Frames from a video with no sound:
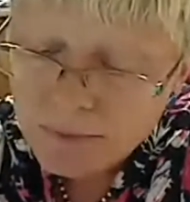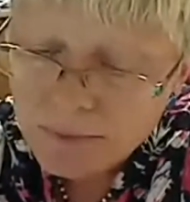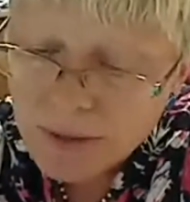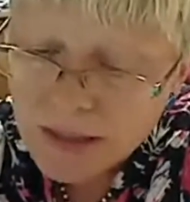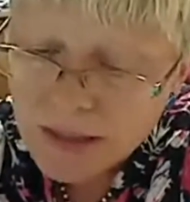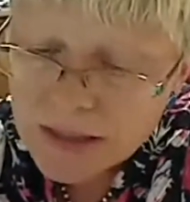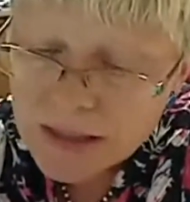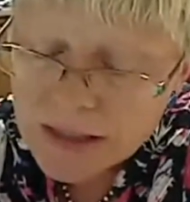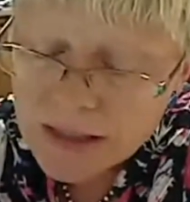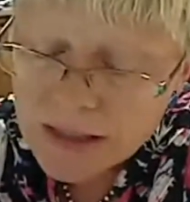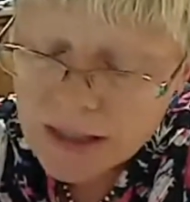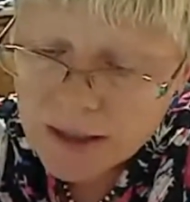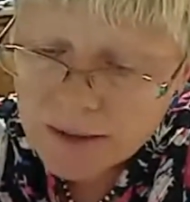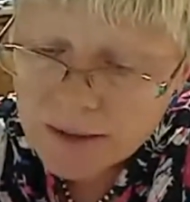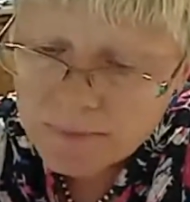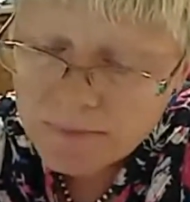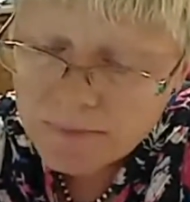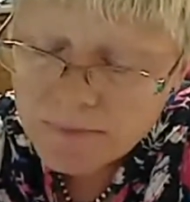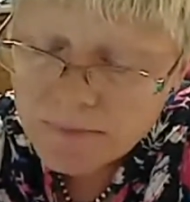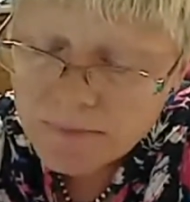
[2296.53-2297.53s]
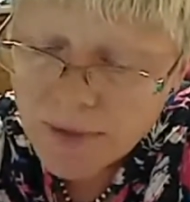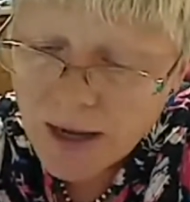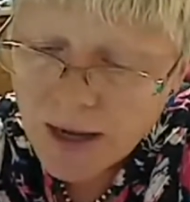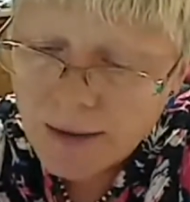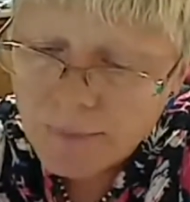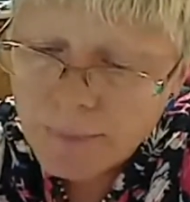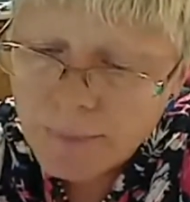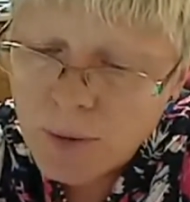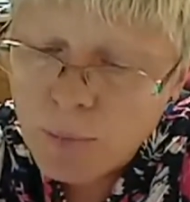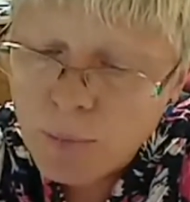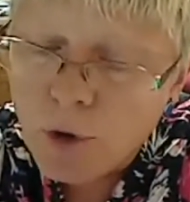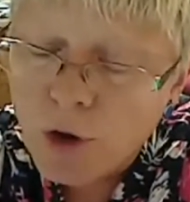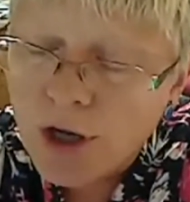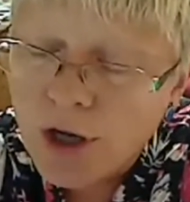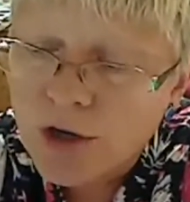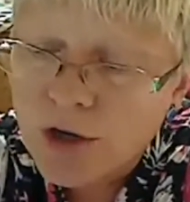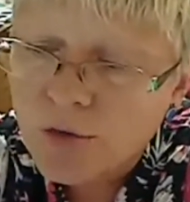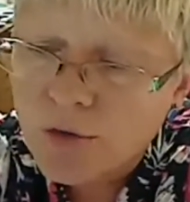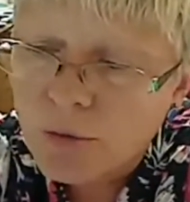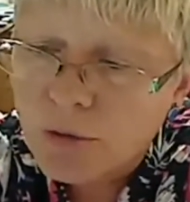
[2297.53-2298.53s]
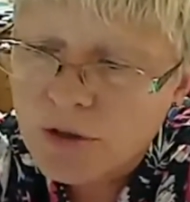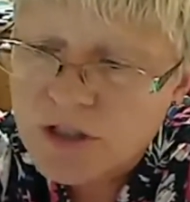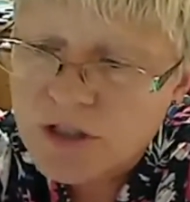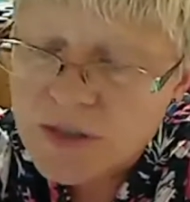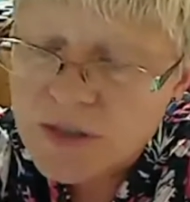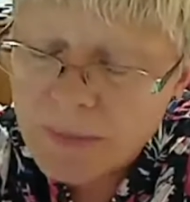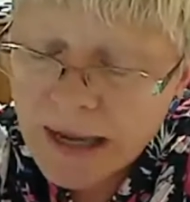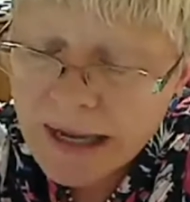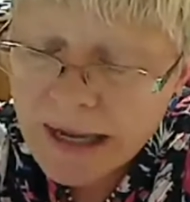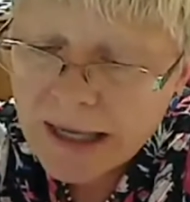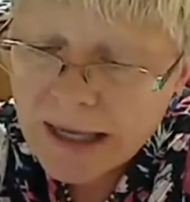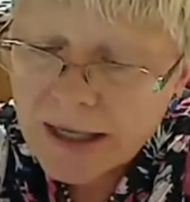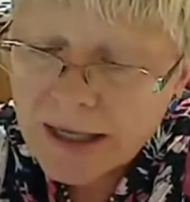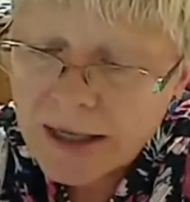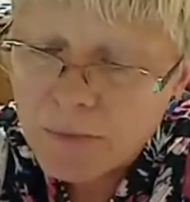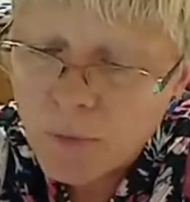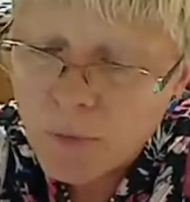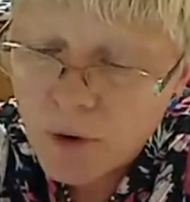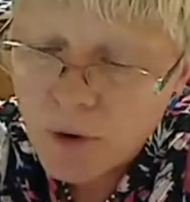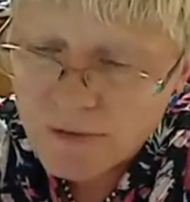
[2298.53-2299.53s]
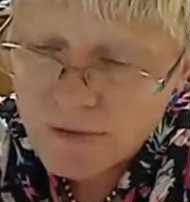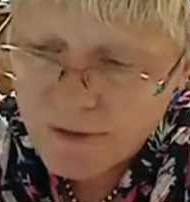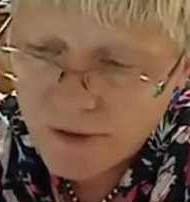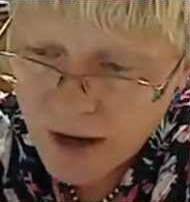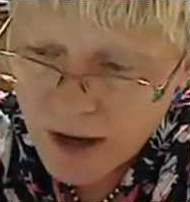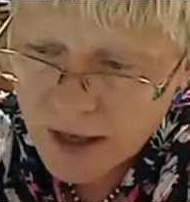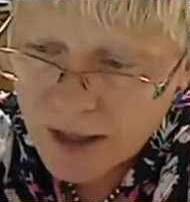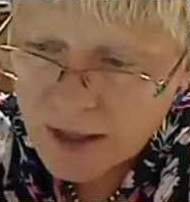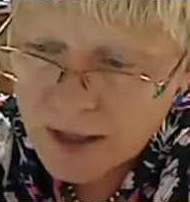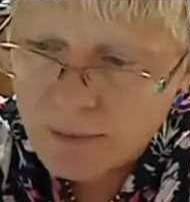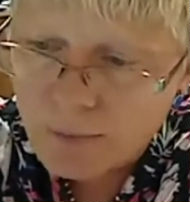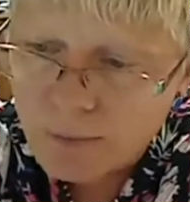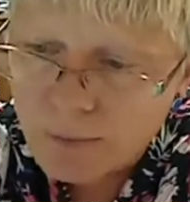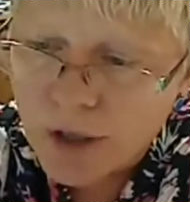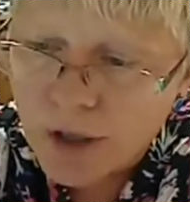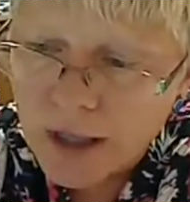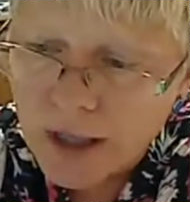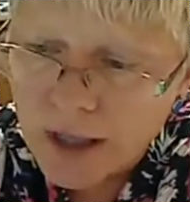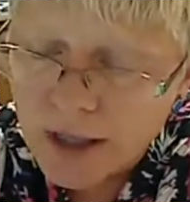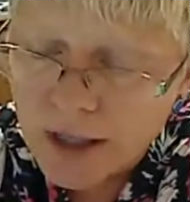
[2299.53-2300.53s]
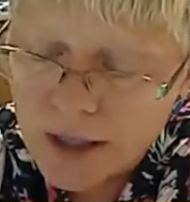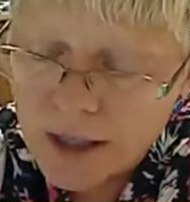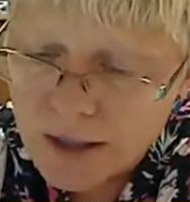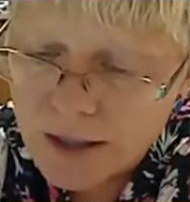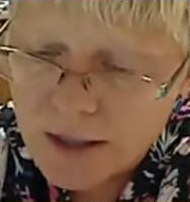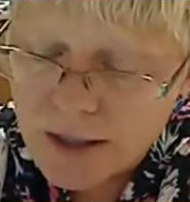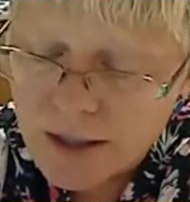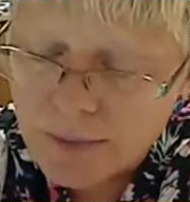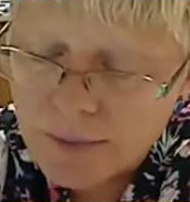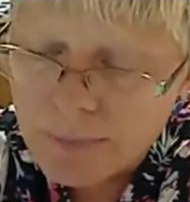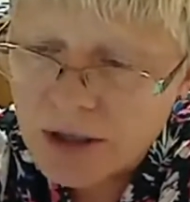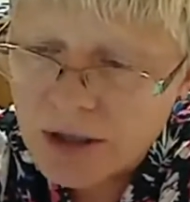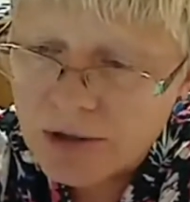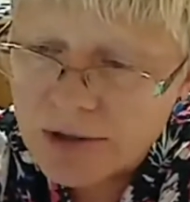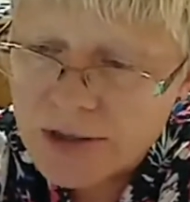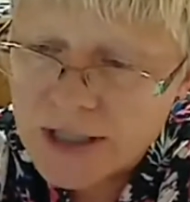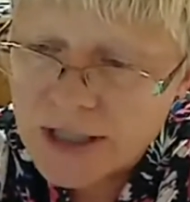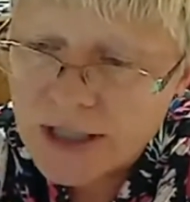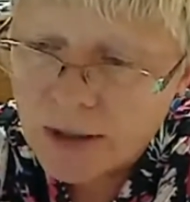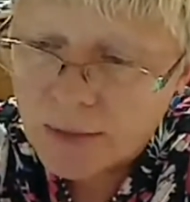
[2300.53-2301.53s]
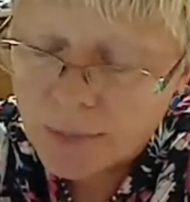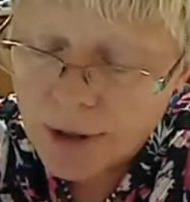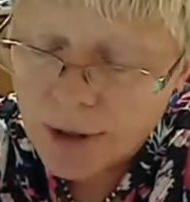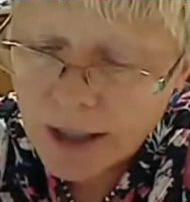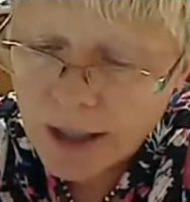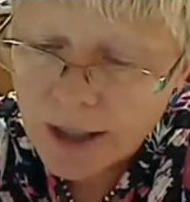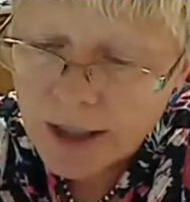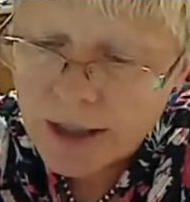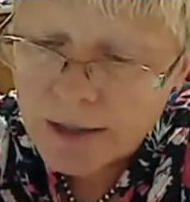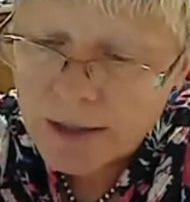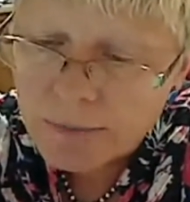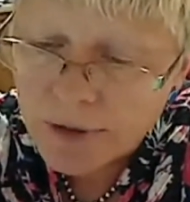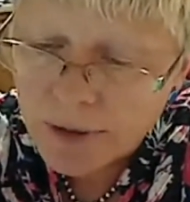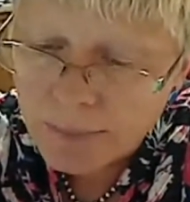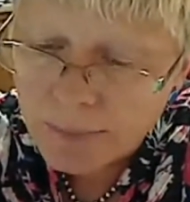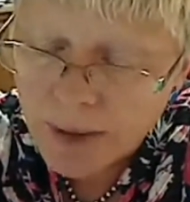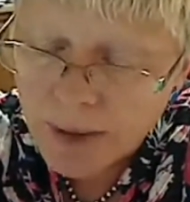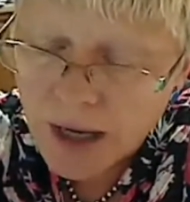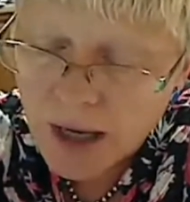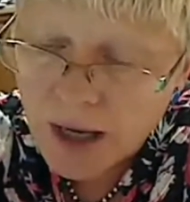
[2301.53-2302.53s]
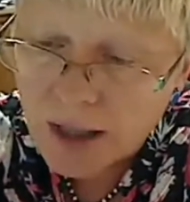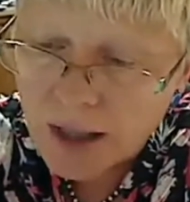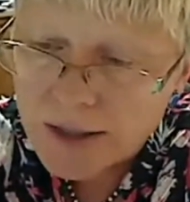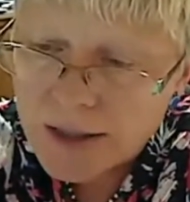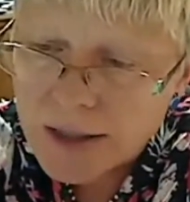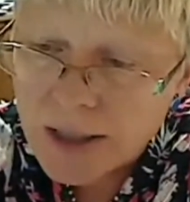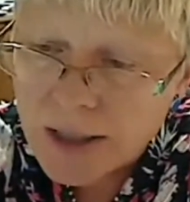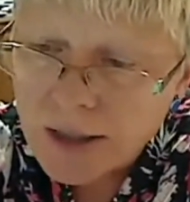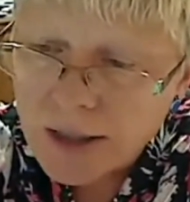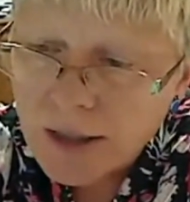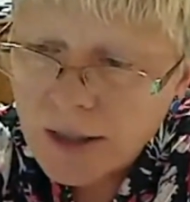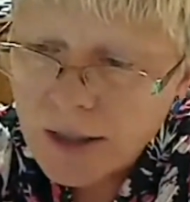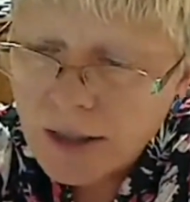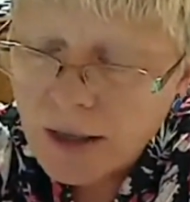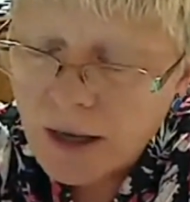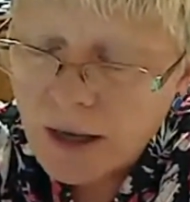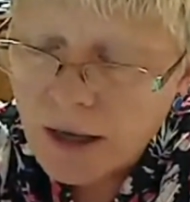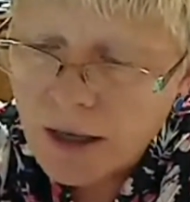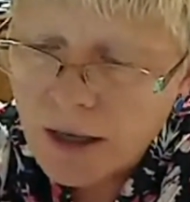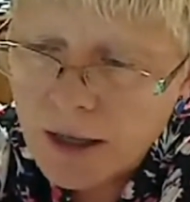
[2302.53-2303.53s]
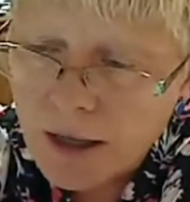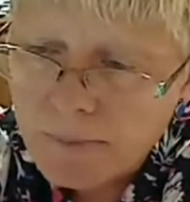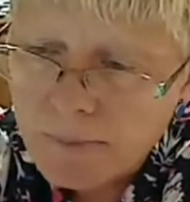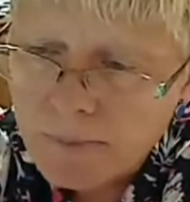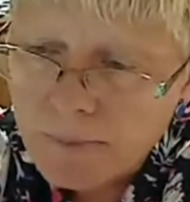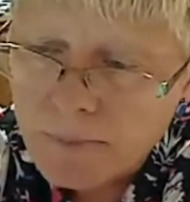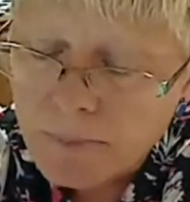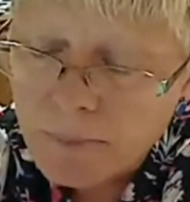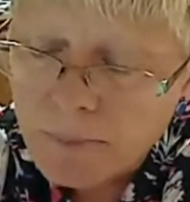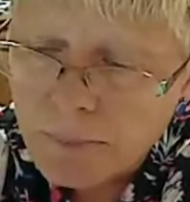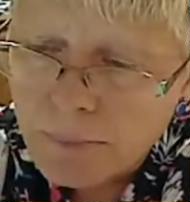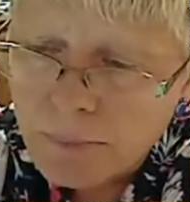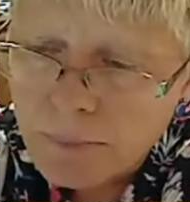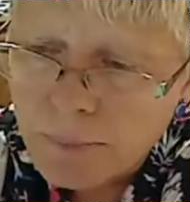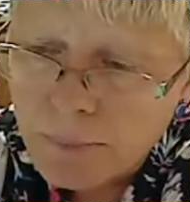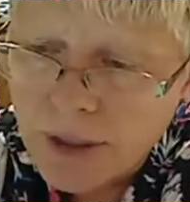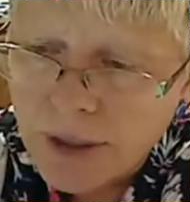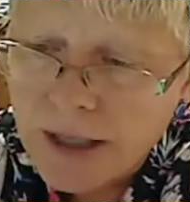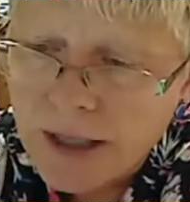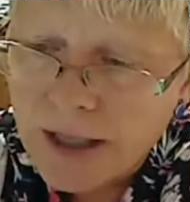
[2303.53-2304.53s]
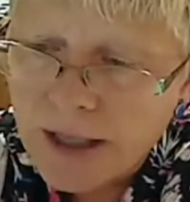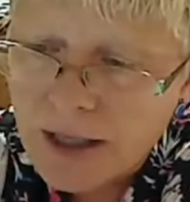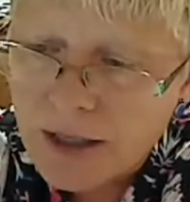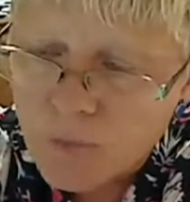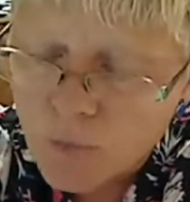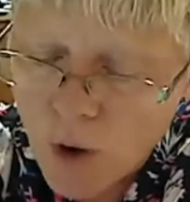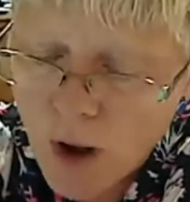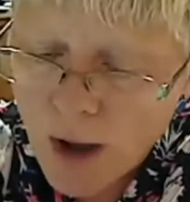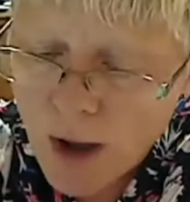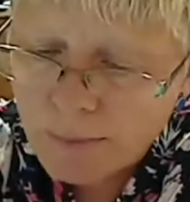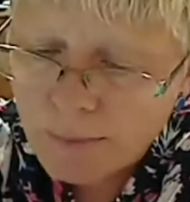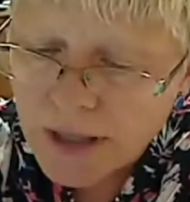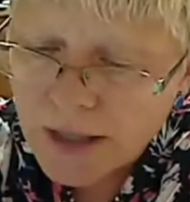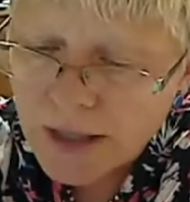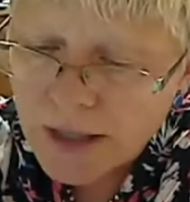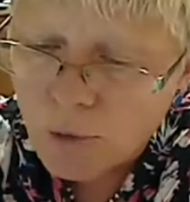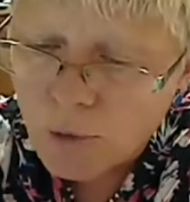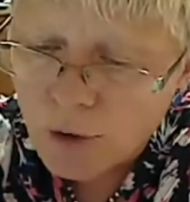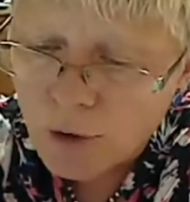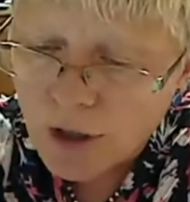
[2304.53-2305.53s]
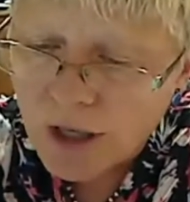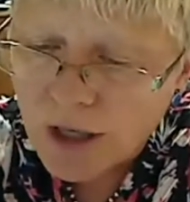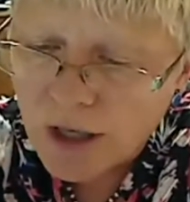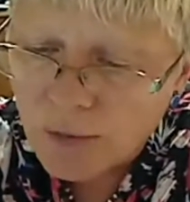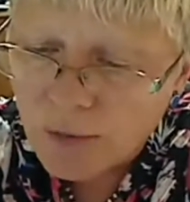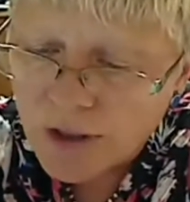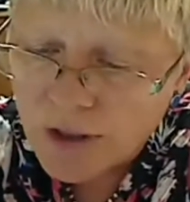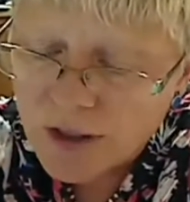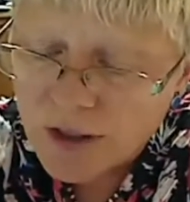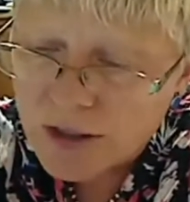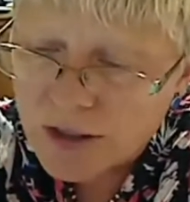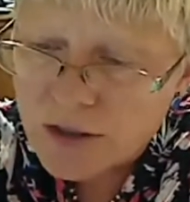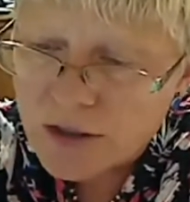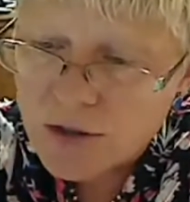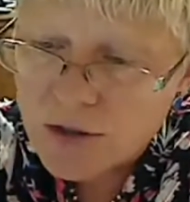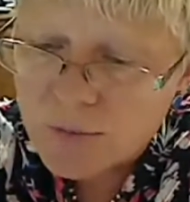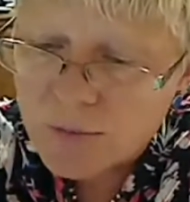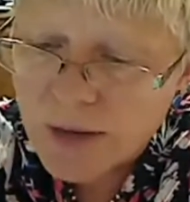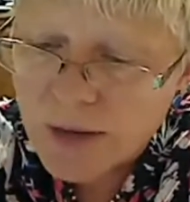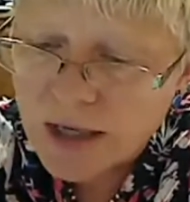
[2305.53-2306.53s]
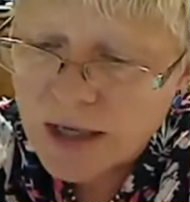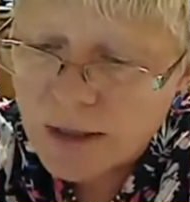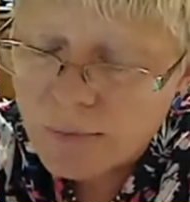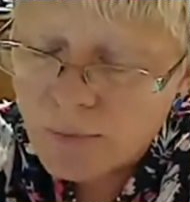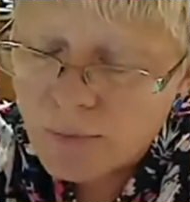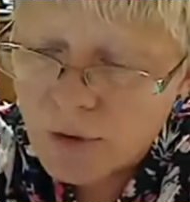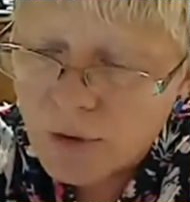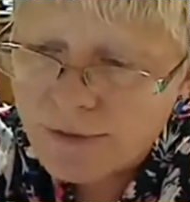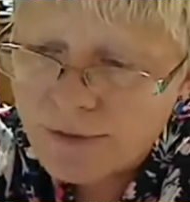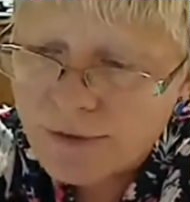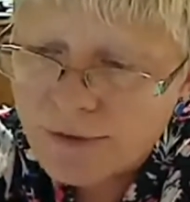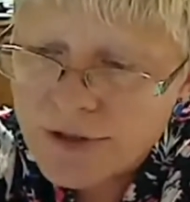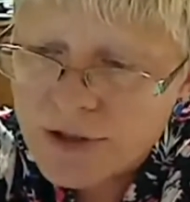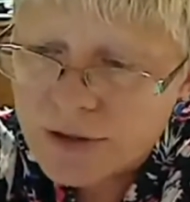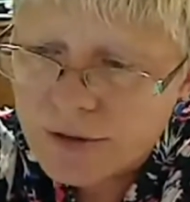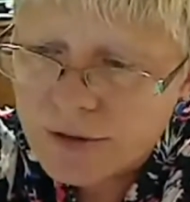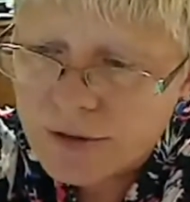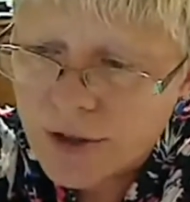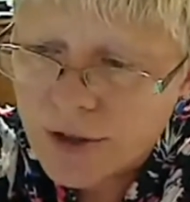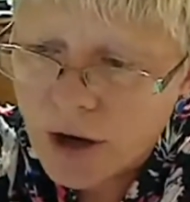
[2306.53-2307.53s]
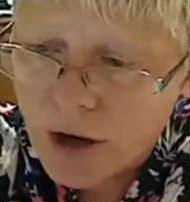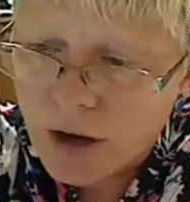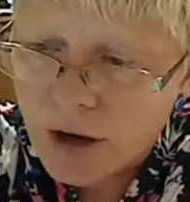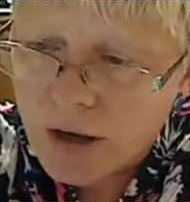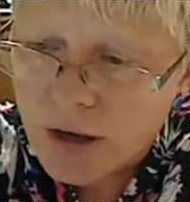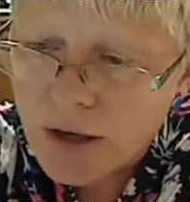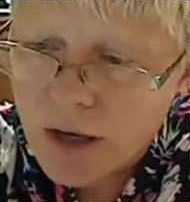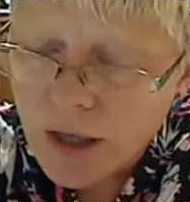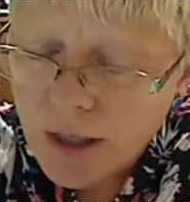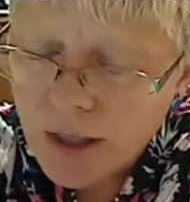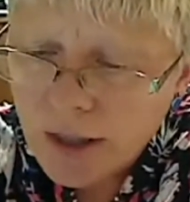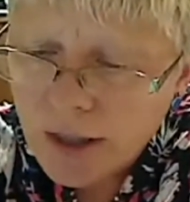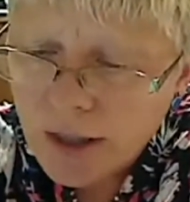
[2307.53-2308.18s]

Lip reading: But I've been working towards making it more fine, bringing in the Perrindale, bringing in the Bond, bringing in Romney, working with it to make a more versatile yarn